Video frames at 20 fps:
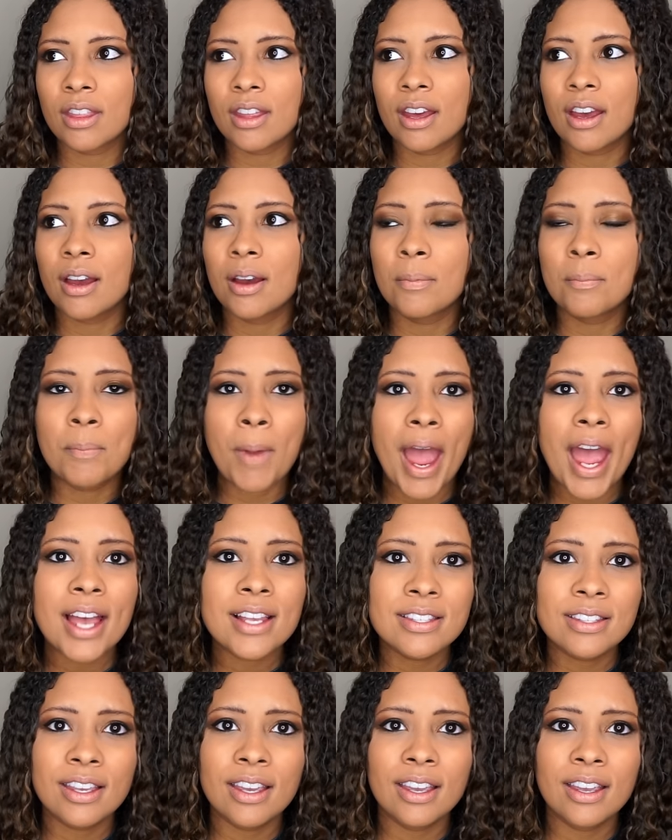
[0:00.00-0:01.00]
the
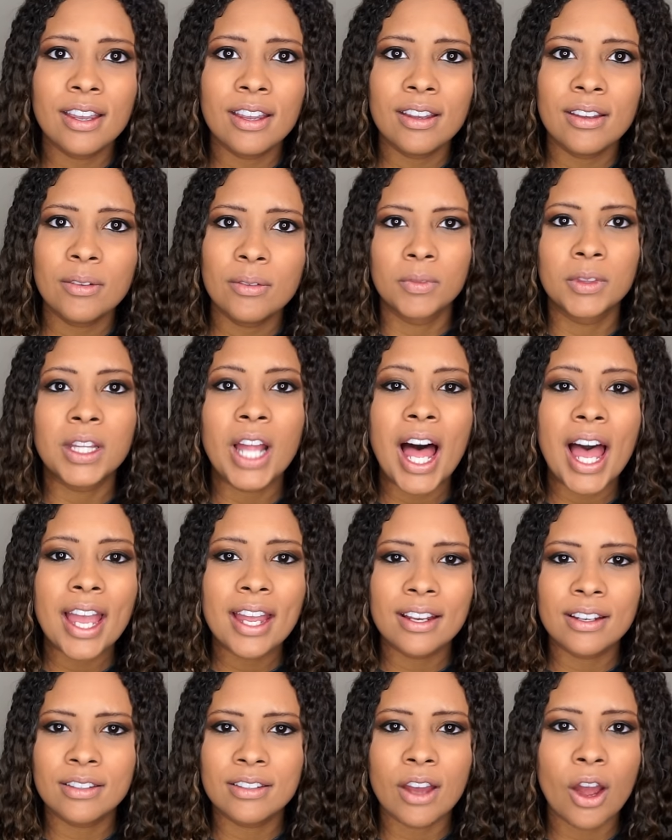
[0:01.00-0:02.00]
basking
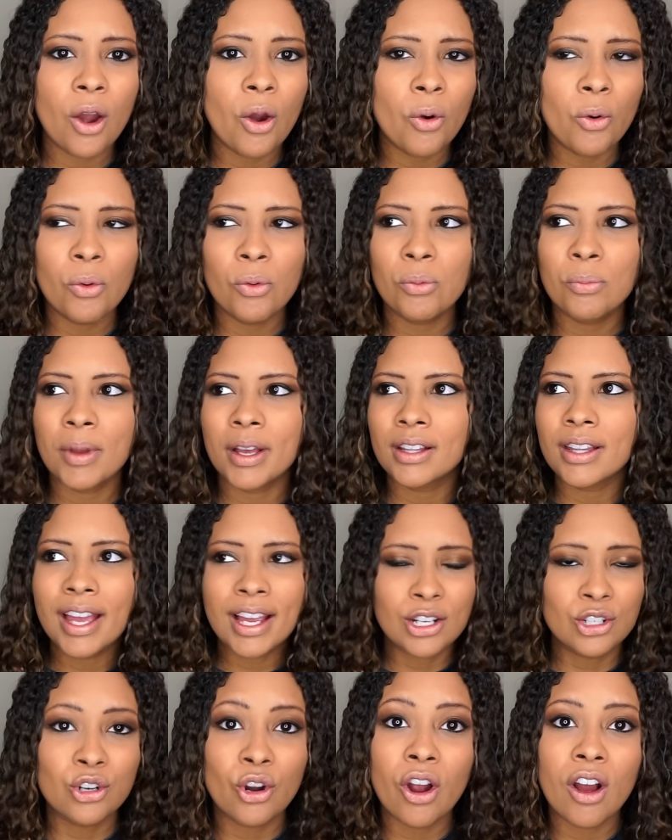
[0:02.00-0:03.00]
light dome
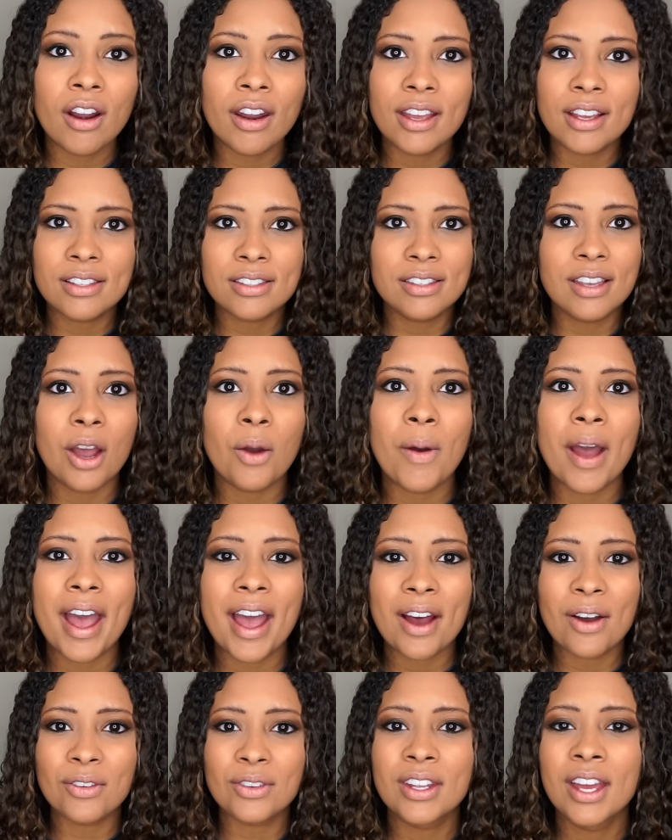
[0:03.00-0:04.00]
electronics go
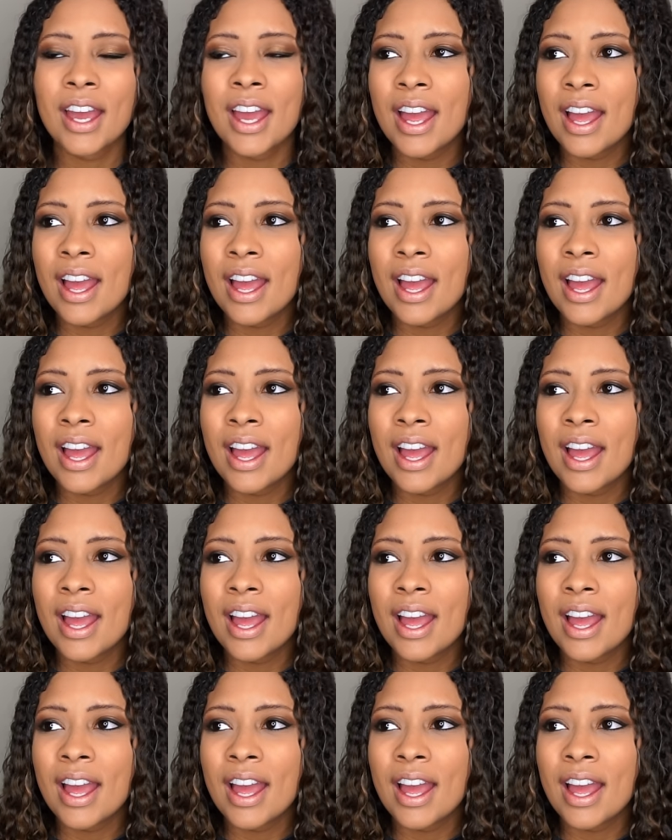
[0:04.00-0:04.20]
out.